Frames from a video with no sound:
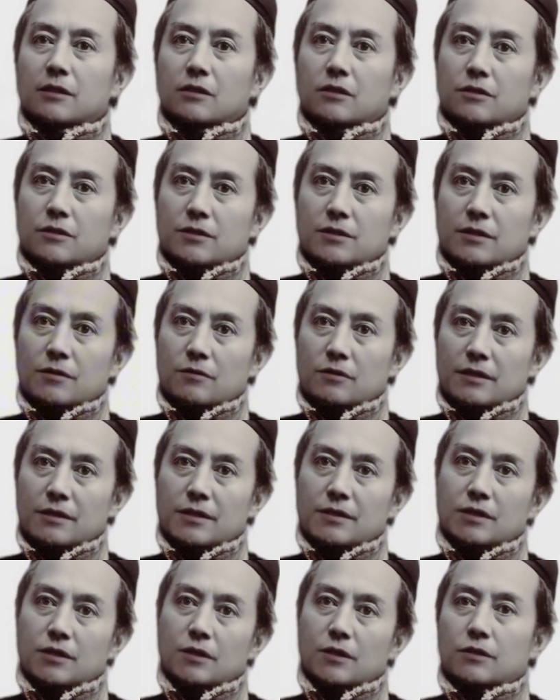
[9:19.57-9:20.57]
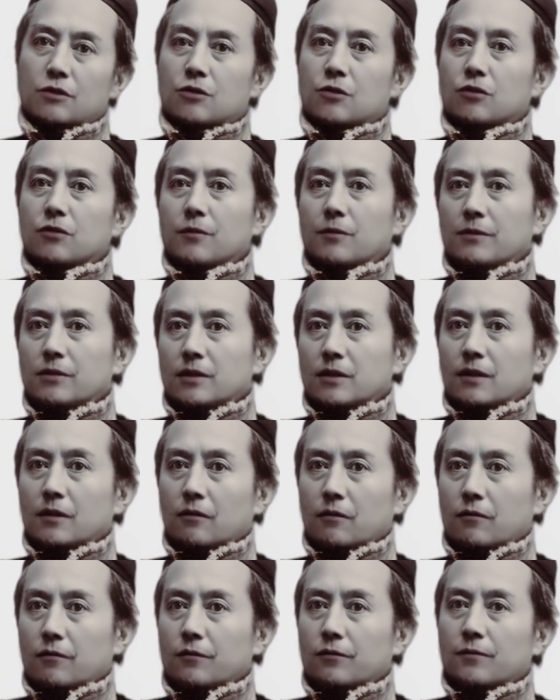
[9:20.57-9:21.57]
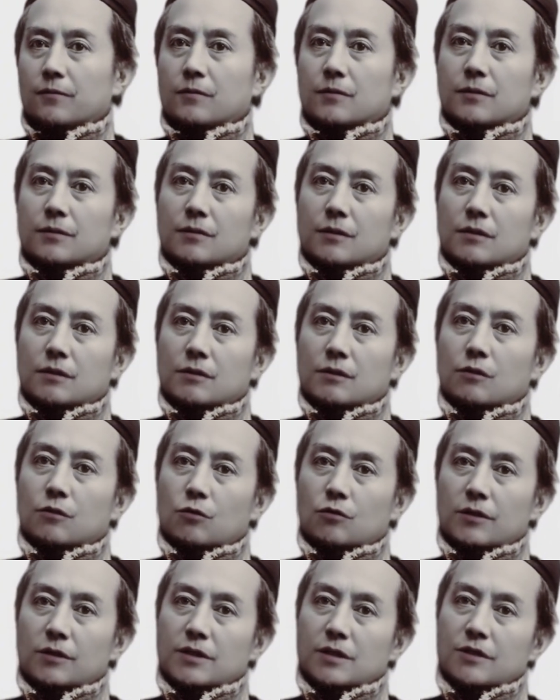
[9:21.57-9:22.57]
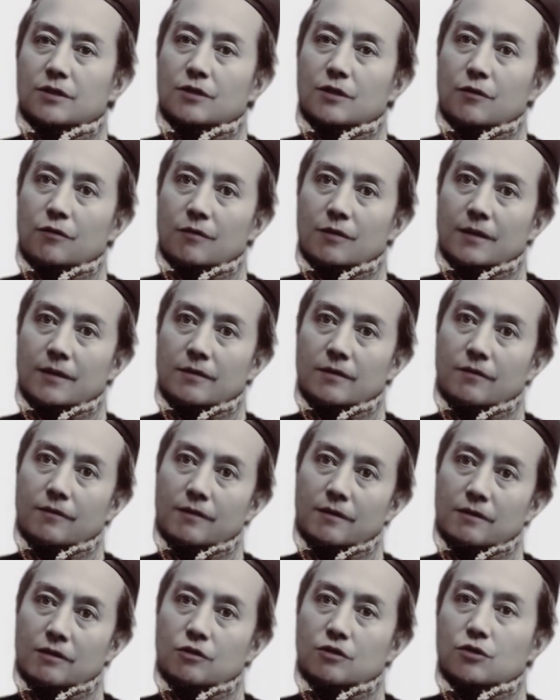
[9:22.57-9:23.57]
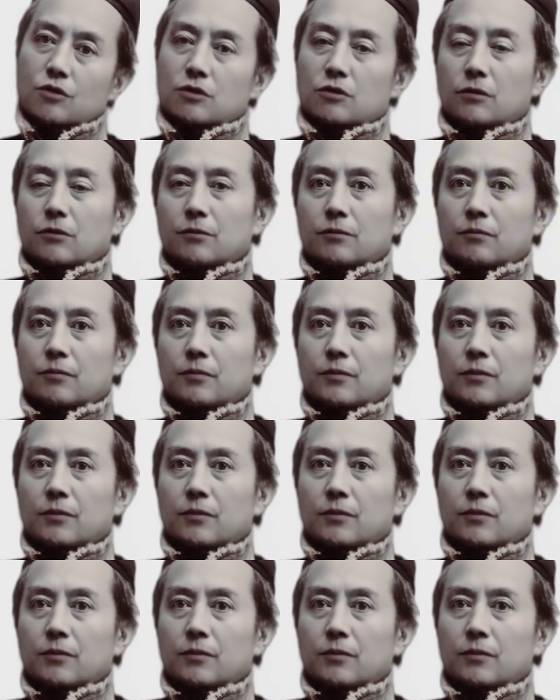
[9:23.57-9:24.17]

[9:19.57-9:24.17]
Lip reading: constantly say to himself, 'What is the right thing to do?'